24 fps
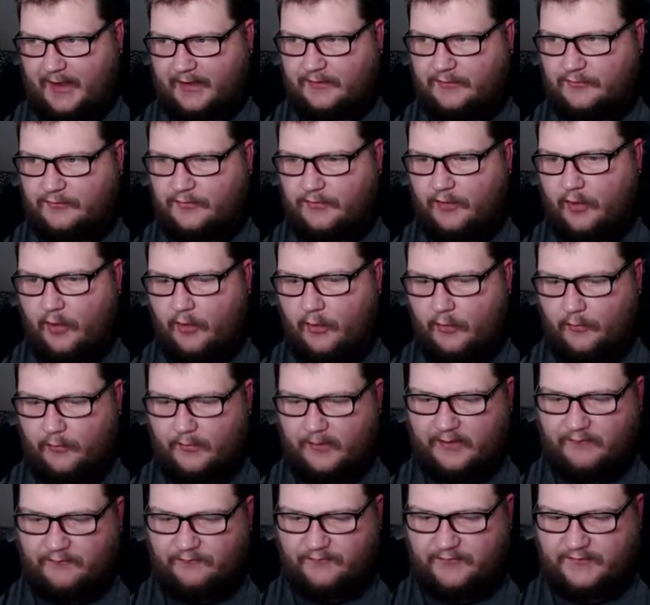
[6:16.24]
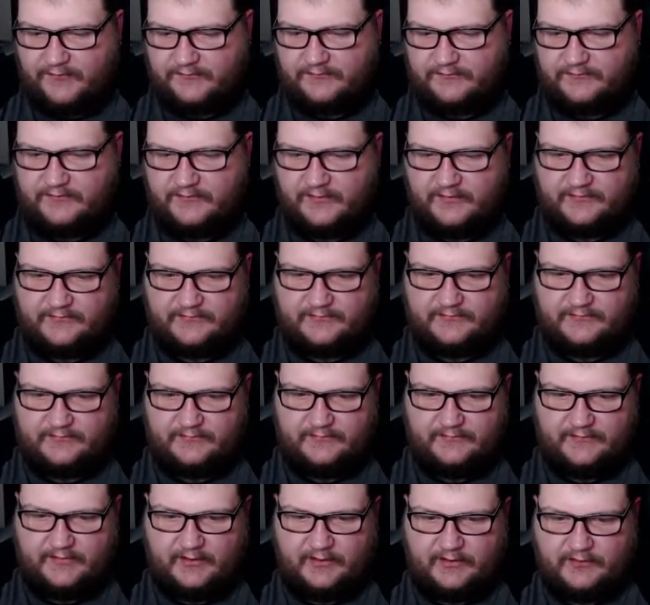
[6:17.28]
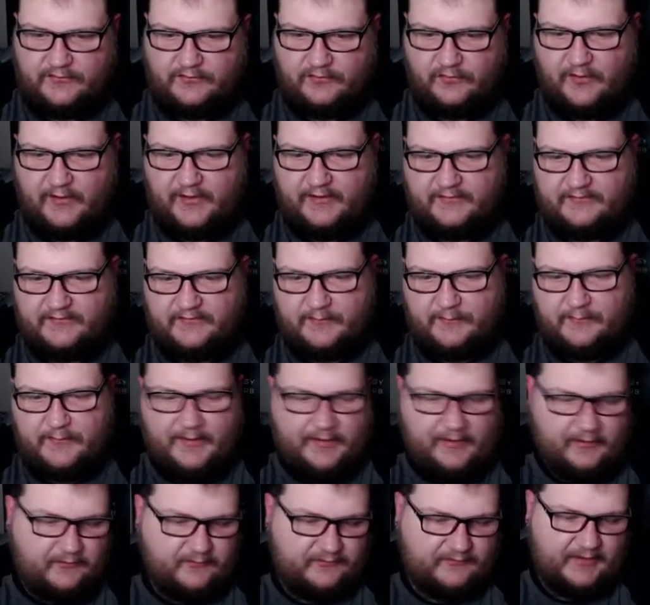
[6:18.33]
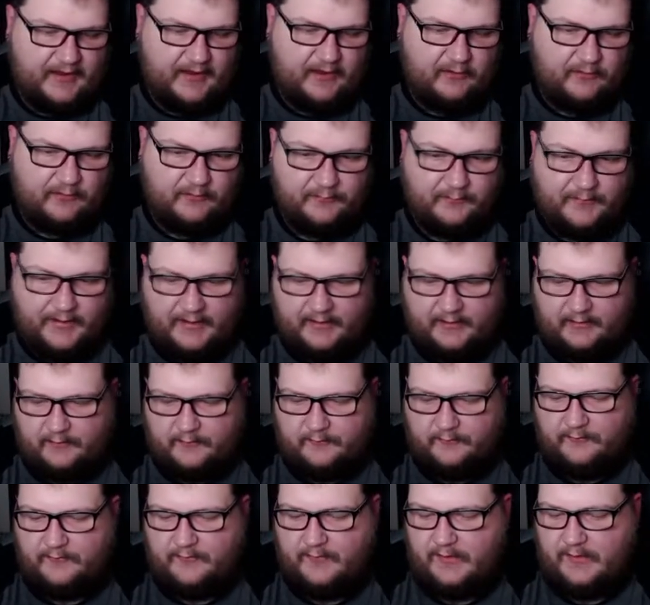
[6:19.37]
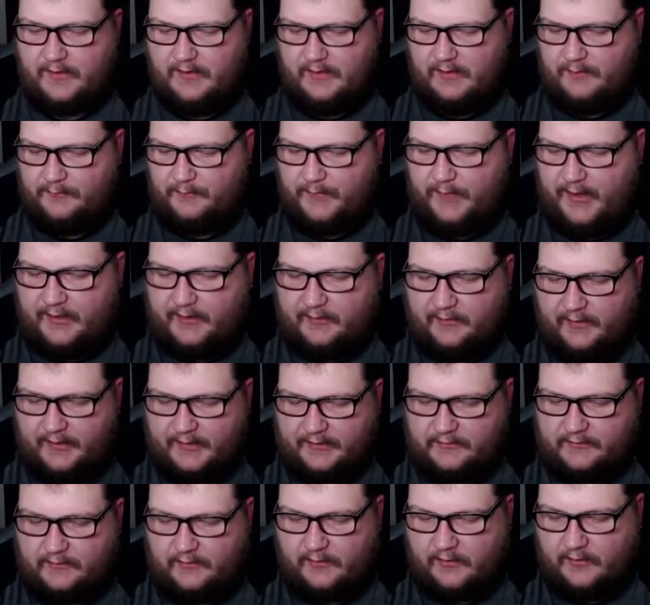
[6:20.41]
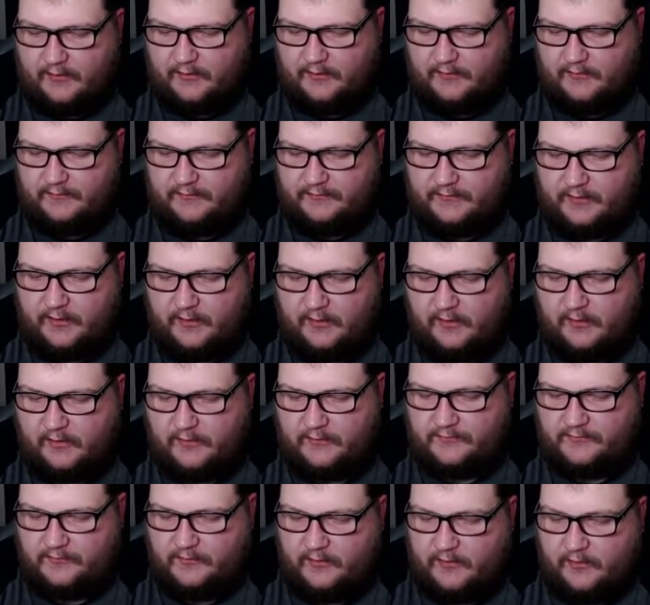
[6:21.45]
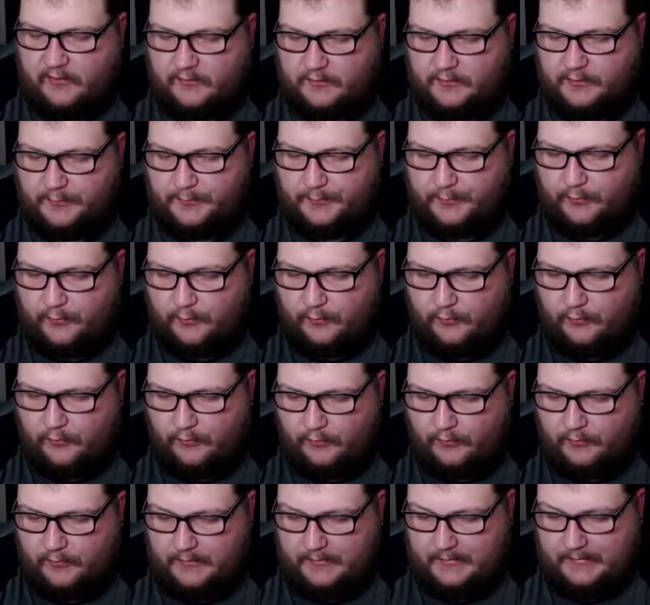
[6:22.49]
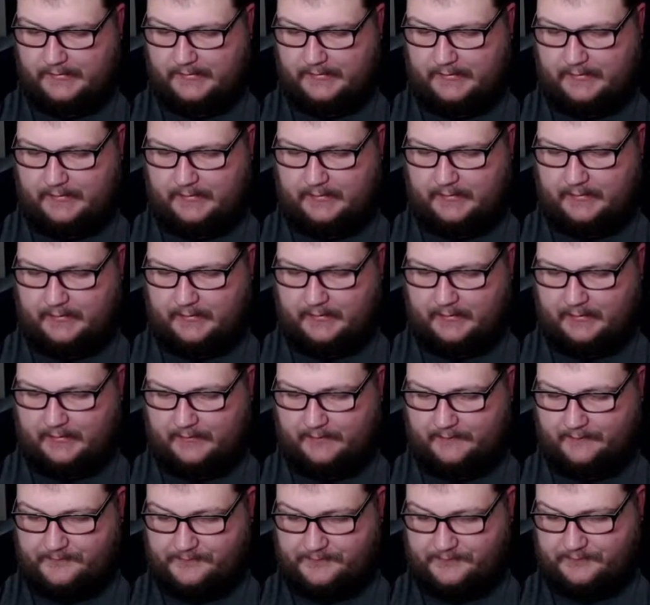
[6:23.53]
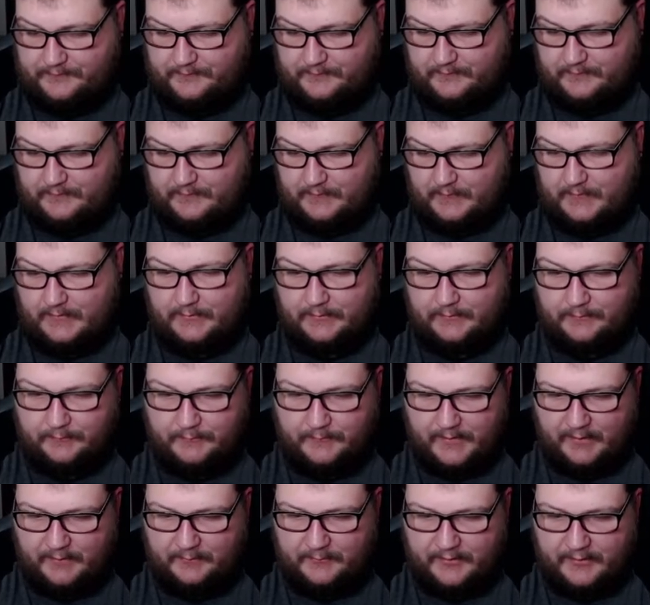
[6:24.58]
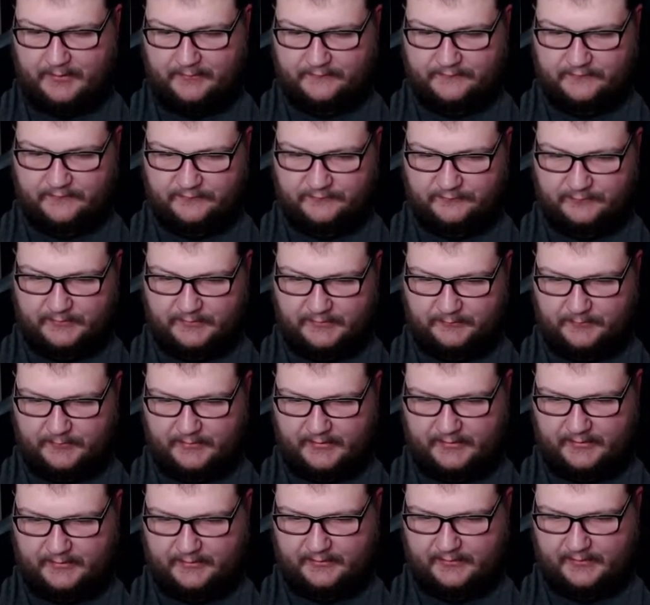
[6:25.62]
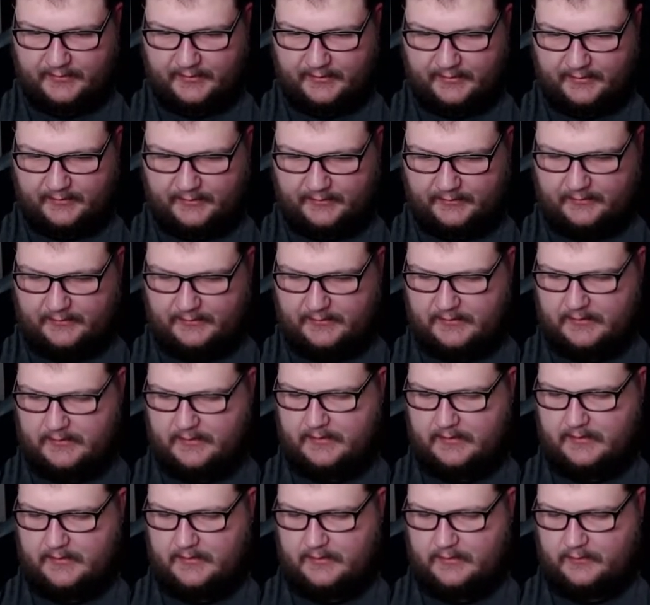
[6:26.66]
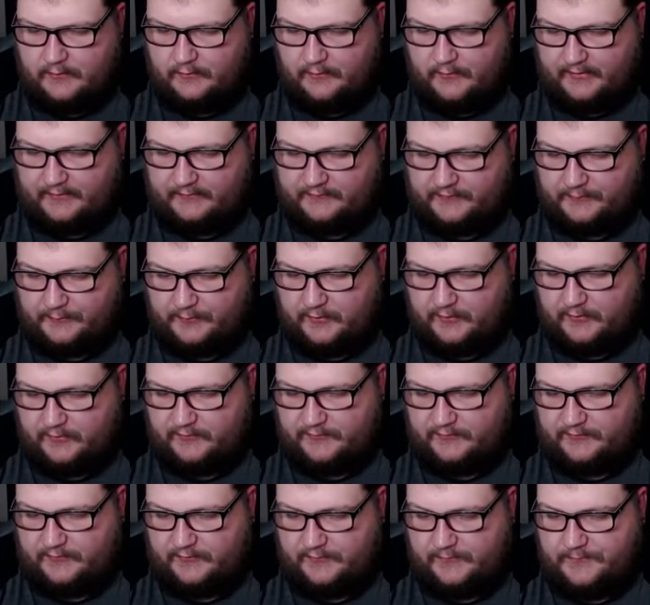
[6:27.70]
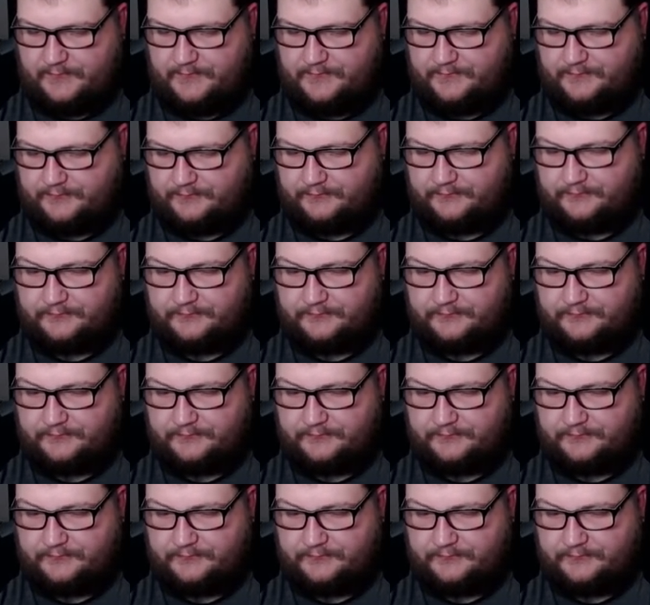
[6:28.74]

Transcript: I don't know if it's just they're trying something else out or making them making like the hard the cards harder to pull. Um, maybe it's just me being a crazy person.